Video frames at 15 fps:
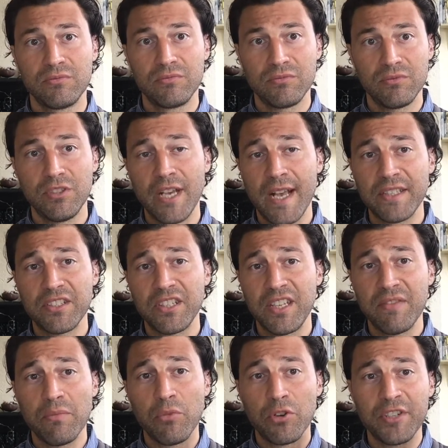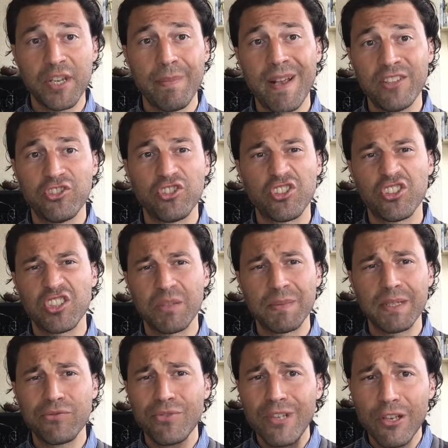You guys can give it more dimensions, because
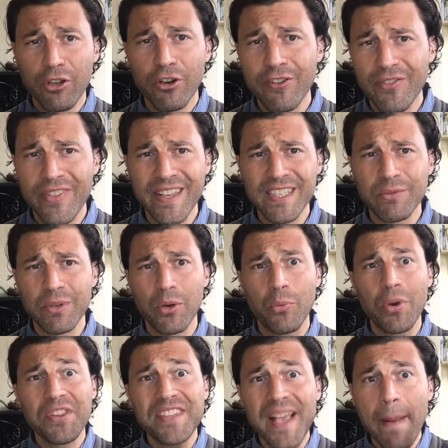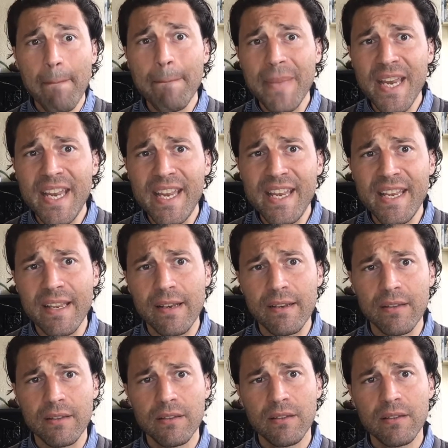sometimes we learn things and we go, what does that mean?
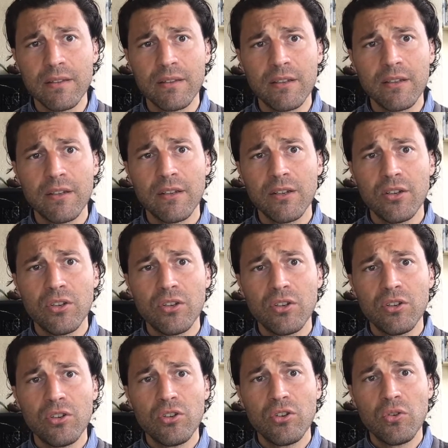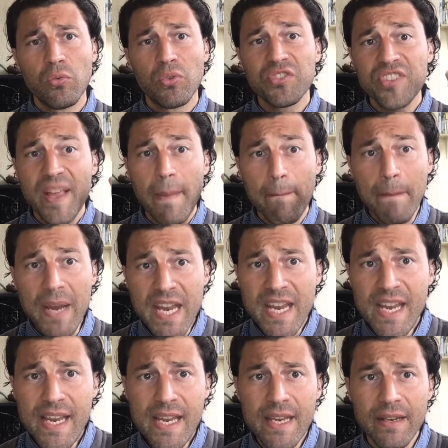What does that
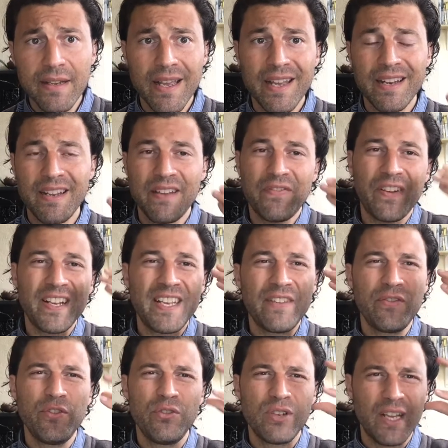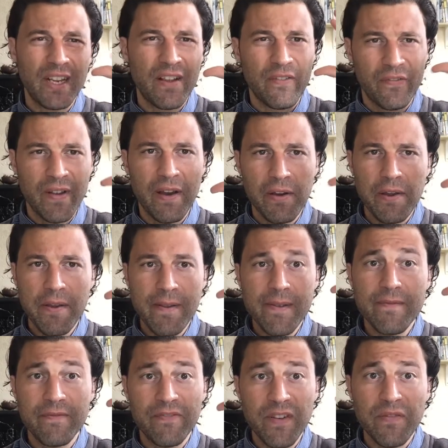mean? And if I give you like a very
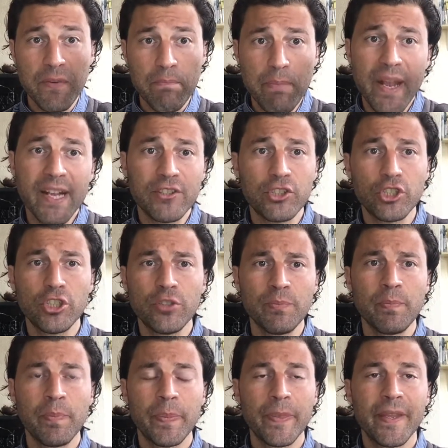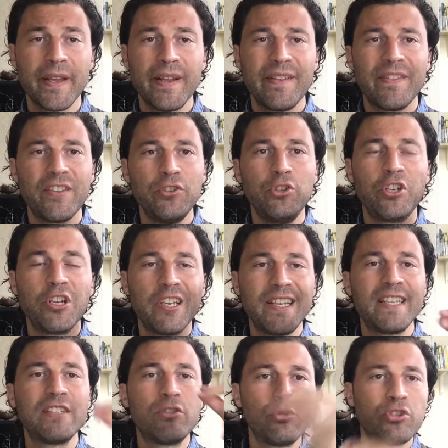vivid picture, then you can link
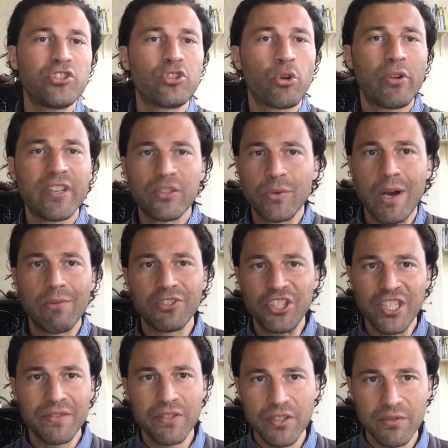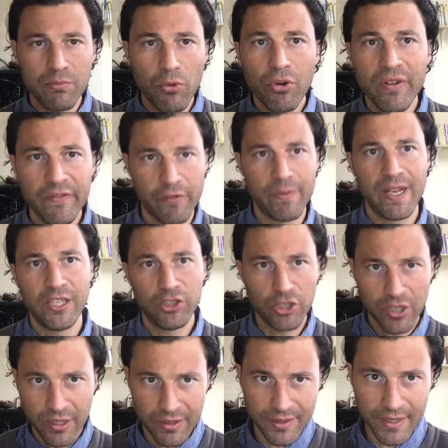it to a story as well, which gives us more information in
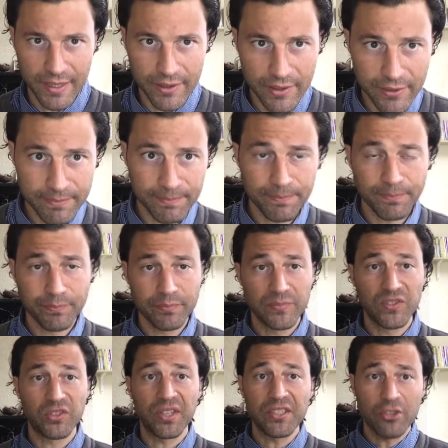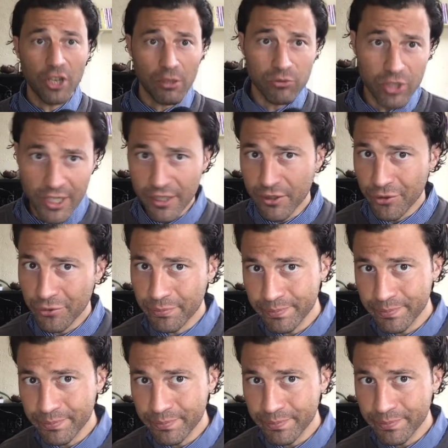a sense. So that's all I'm trying to do.